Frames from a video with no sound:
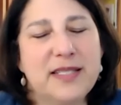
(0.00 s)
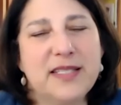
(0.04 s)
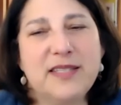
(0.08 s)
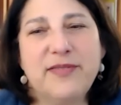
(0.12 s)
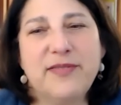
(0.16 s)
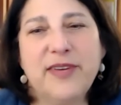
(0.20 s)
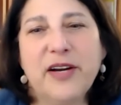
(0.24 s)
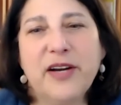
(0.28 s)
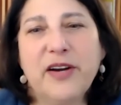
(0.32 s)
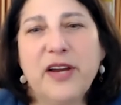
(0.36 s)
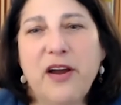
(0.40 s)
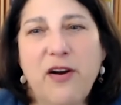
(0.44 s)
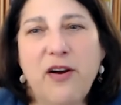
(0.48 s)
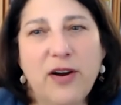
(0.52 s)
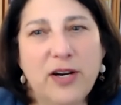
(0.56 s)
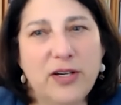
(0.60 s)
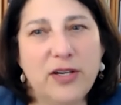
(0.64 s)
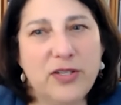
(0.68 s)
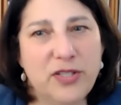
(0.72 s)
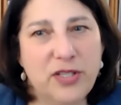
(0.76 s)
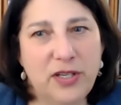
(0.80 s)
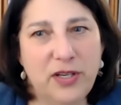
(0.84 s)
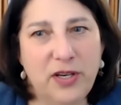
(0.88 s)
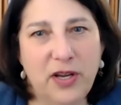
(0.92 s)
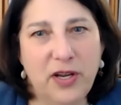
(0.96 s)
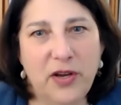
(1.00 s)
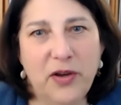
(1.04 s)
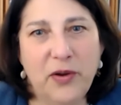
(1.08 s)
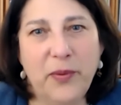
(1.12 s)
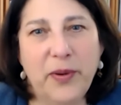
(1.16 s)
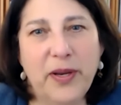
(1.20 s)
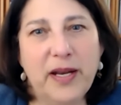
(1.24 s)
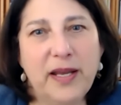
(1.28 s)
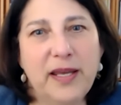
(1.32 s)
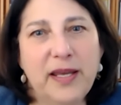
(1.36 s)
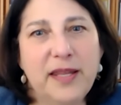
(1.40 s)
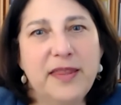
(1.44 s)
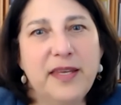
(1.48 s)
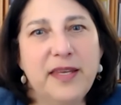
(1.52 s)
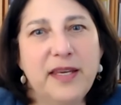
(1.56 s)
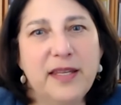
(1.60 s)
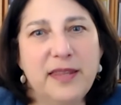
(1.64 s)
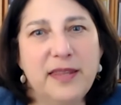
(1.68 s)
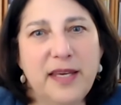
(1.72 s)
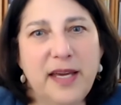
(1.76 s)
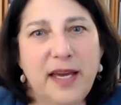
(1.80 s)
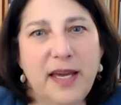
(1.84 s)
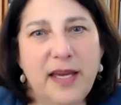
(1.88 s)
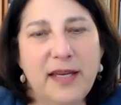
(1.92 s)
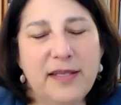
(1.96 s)
It's very hard to know. And I
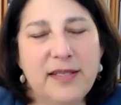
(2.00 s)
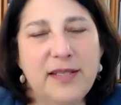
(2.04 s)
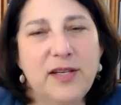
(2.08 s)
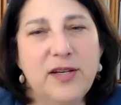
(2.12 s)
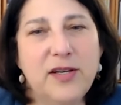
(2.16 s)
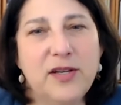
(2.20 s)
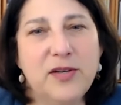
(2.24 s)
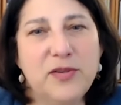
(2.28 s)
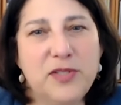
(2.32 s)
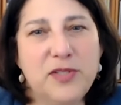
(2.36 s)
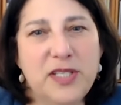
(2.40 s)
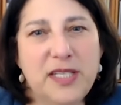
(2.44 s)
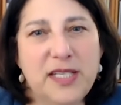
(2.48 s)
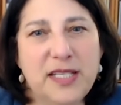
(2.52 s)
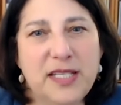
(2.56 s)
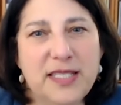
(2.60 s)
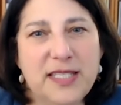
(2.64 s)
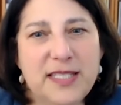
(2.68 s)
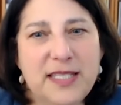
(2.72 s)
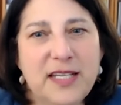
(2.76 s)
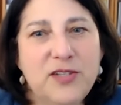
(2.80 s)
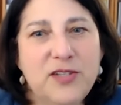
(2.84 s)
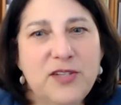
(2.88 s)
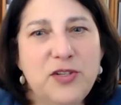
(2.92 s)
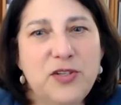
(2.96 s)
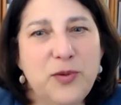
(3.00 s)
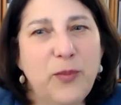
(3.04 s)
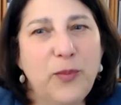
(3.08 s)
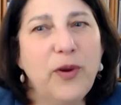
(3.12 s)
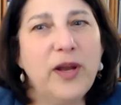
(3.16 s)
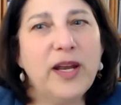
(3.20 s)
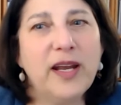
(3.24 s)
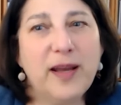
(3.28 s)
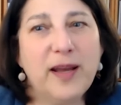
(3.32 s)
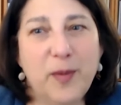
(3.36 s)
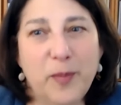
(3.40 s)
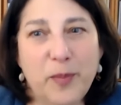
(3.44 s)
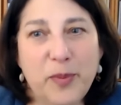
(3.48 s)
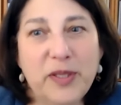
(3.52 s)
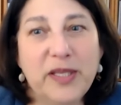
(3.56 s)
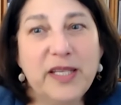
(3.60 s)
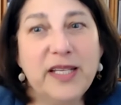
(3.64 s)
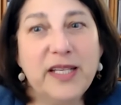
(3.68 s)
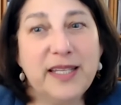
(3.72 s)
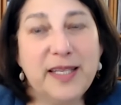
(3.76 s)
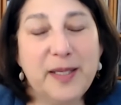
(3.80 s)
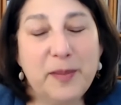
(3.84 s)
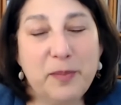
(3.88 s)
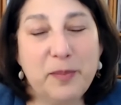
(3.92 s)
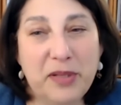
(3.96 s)
think that, to the extent you want to
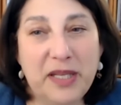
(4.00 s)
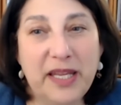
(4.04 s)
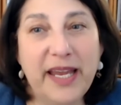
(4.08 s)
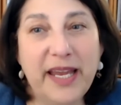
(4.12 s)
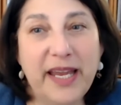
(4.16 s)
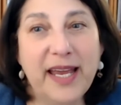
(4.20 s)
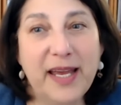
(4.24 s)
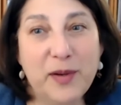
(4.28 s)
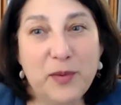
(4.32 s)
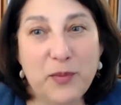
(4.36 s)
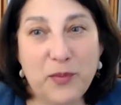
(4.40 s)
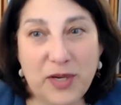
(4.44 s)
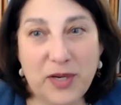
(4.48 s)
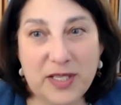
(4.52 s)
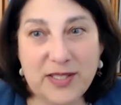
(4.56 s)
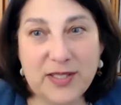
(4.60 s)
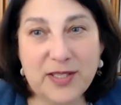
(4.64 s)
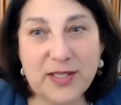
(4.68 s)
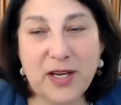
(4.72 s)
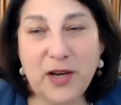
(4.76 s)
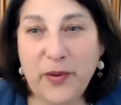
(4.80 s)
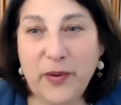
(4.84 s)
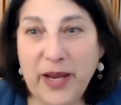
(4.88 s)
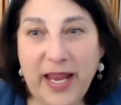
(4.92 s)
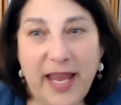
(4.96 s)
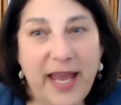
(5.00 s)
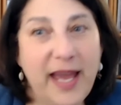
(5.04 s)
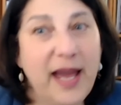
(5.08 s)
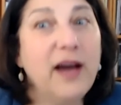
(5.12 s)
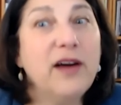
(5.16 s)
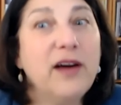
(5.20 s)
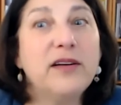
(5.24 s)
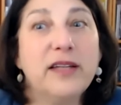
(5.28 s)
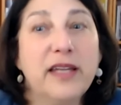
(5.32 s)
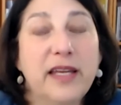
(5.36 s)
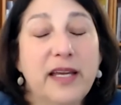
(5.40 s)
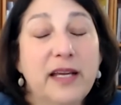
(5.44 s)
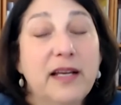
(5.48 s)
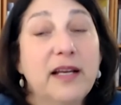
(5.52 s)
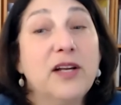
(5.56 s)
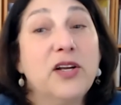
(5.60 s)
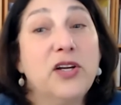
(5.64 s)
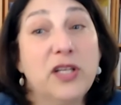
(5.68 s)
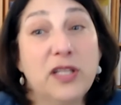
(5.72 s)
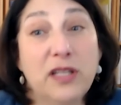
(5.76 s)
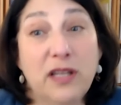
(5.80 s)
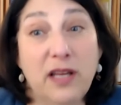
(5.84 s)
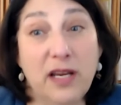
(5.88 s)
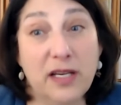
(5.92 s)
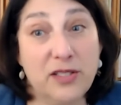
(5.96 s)
completely plan what's going out, like,
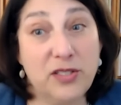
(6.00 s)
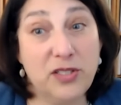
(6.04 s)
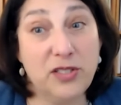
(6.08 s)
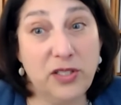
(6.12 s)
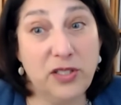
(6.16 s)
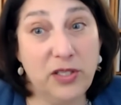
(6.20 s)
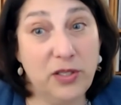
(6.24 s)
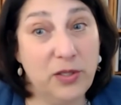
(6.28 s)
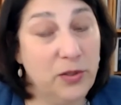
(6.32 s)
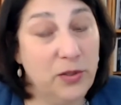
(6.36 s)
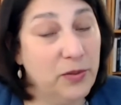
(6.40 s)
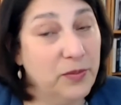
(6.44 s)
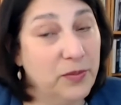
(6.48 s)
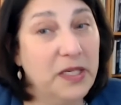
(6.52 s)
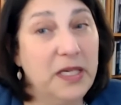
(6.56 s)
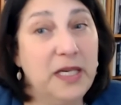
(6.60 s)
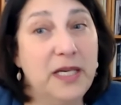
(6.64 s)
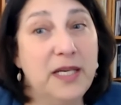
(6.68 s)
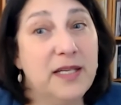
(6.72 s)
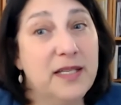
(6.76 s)
good luck to you.